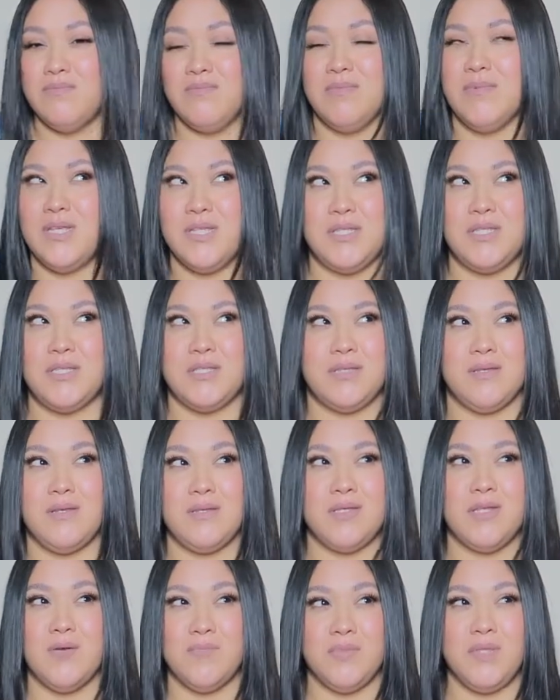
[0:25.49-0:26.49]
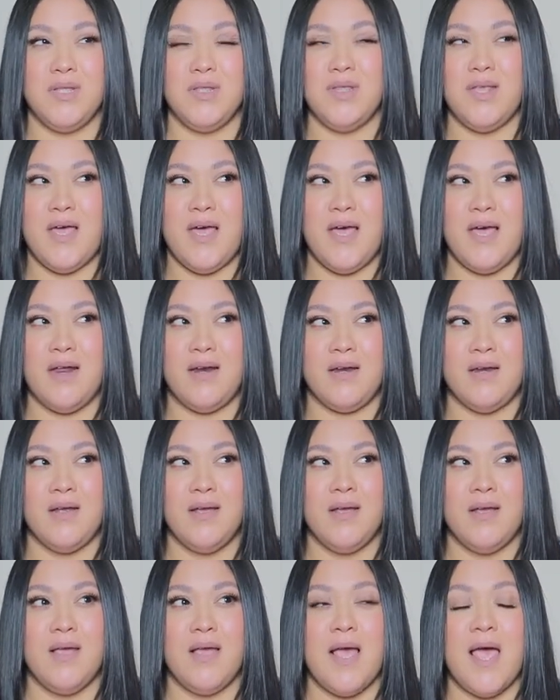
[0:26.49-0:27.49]
it's something that
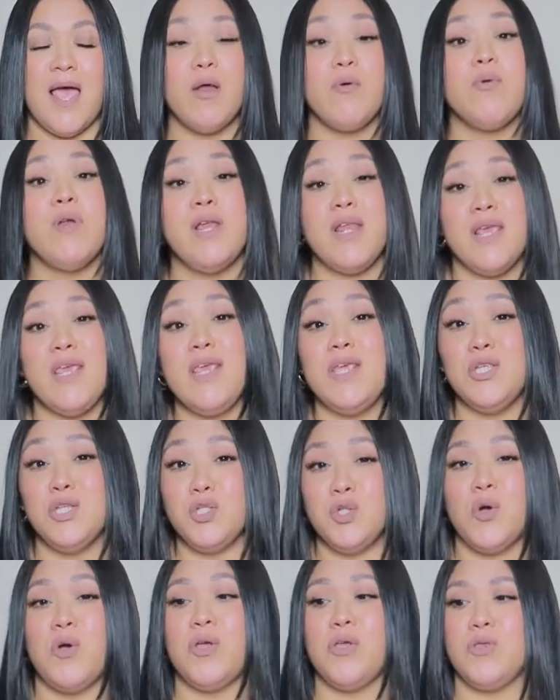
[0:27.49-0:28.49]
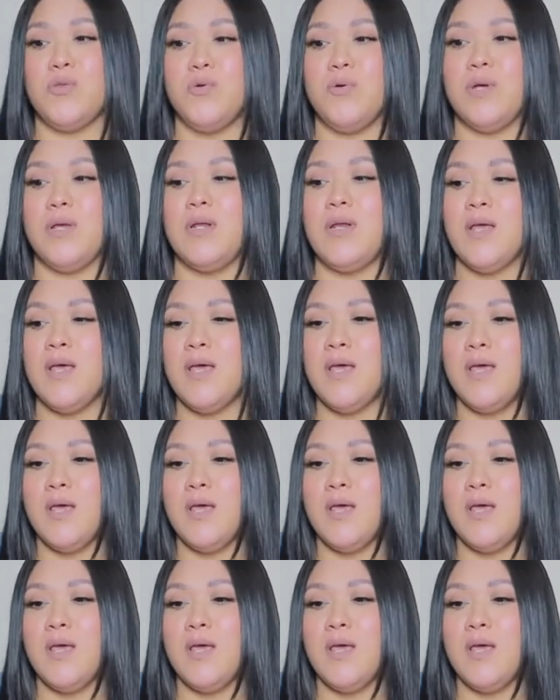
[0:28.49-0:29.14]
I really enjoy doing.